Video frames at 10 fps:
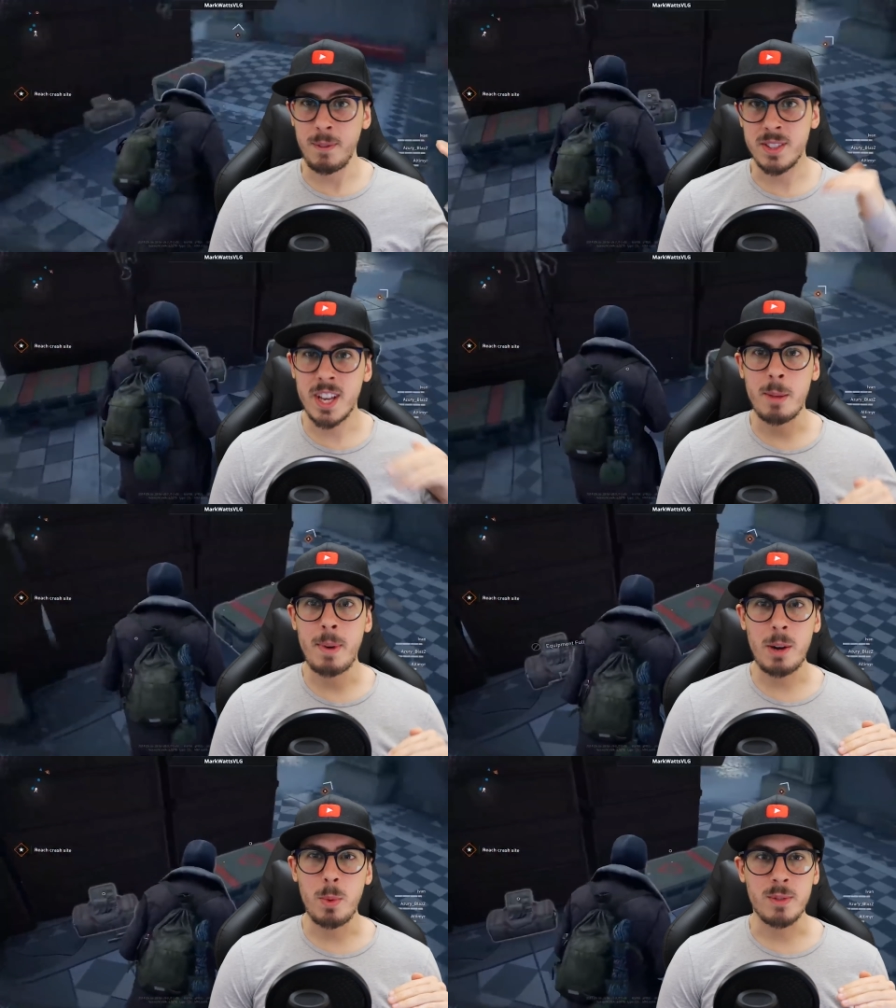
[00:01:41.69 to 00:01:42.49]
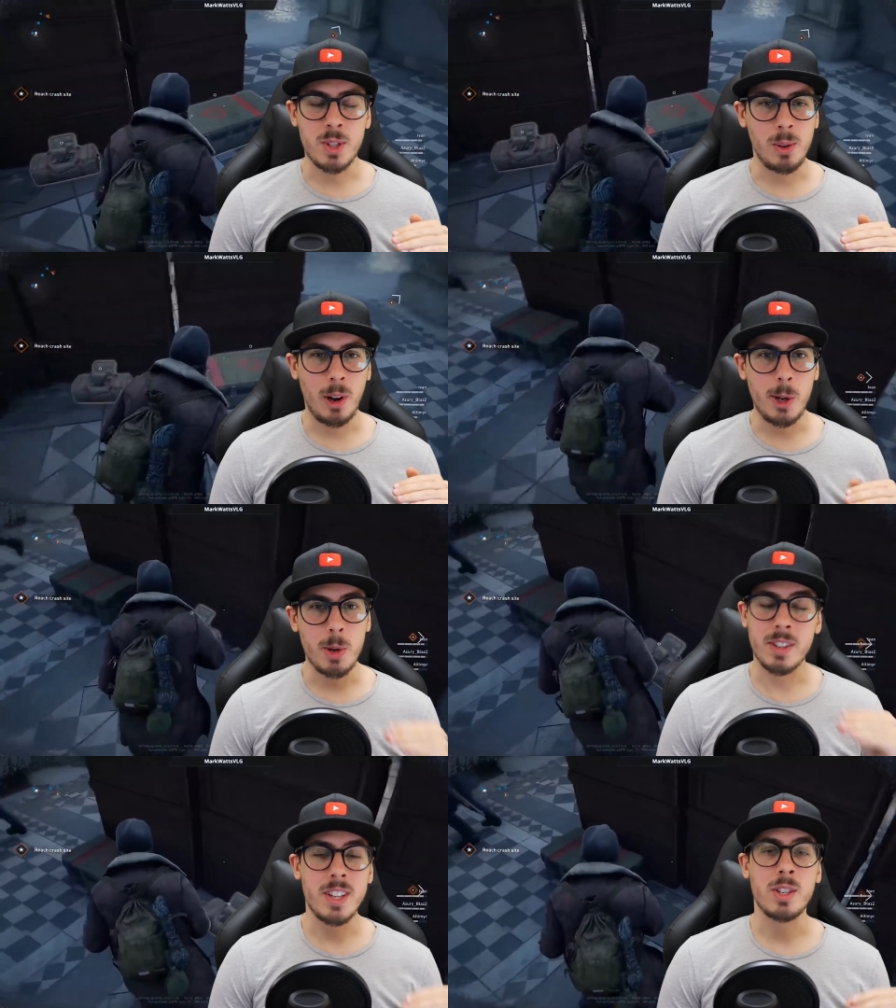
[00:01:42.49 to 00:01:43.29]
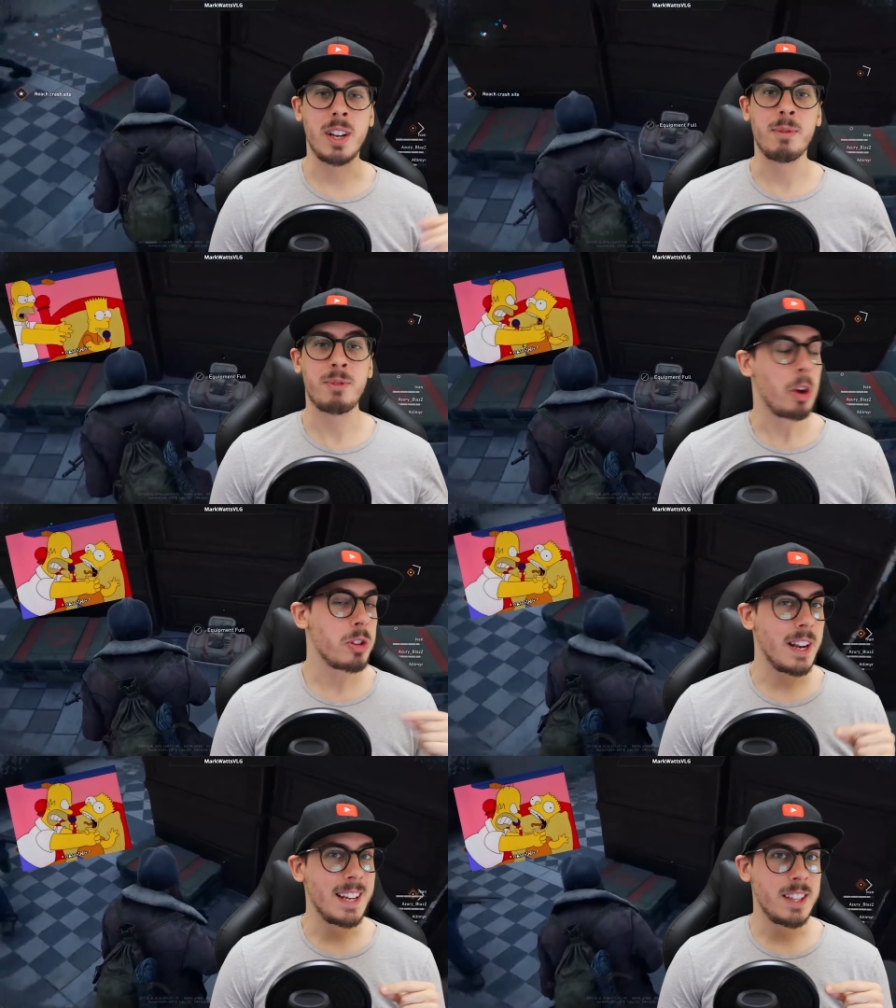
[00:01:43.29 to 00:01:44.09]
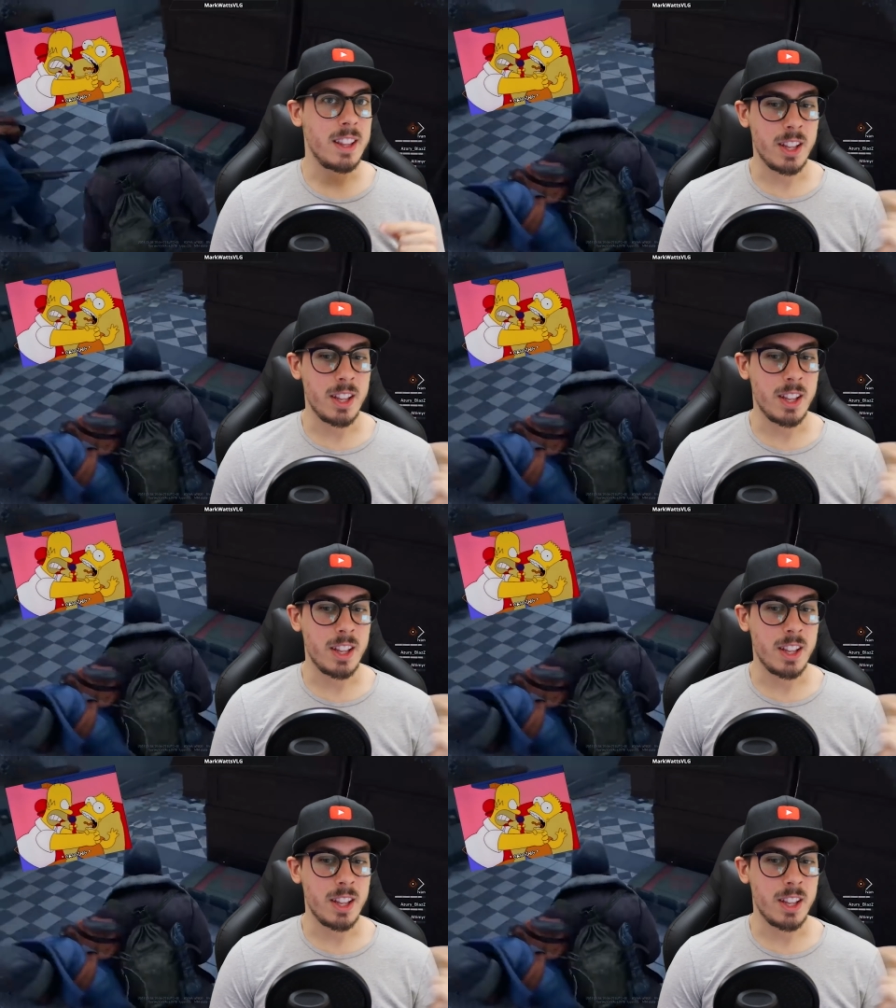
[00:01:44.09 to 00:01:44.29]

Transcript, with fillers: If you set the bandwidth too low, you're essentially throttling